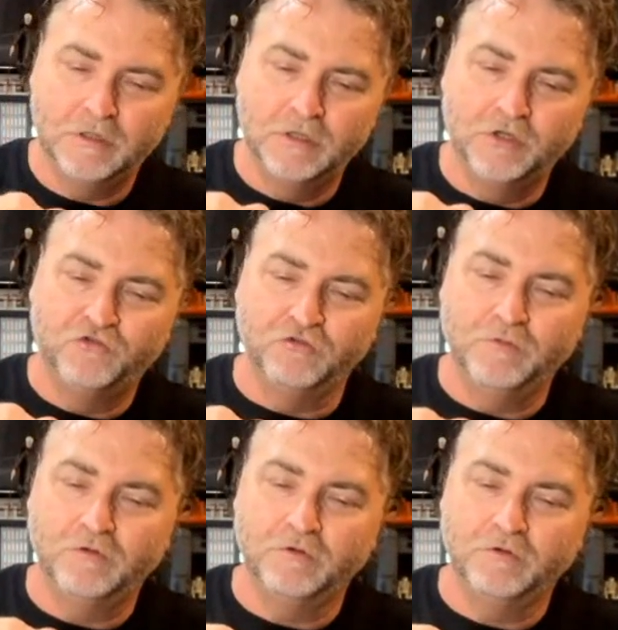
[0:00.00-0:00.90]

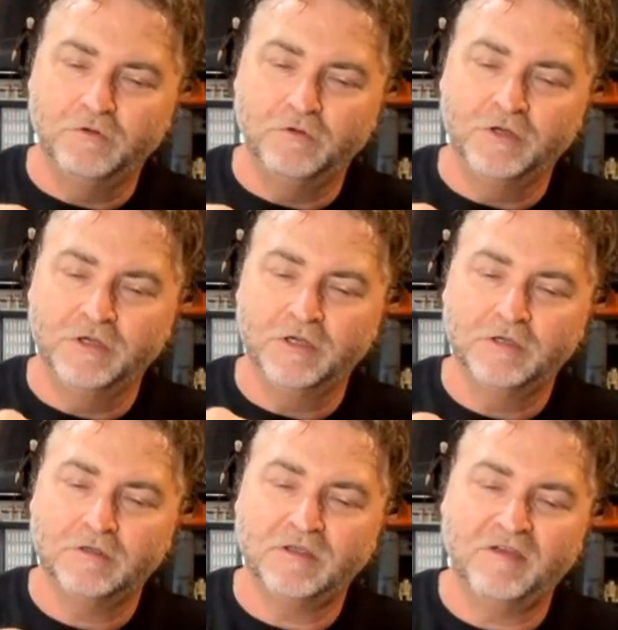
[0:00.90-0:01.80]
trooper and
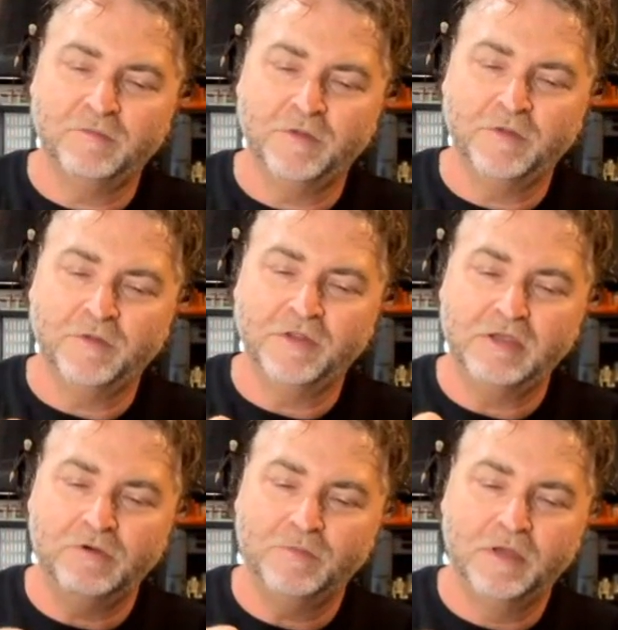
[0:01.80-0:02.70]
have him on the E-Web.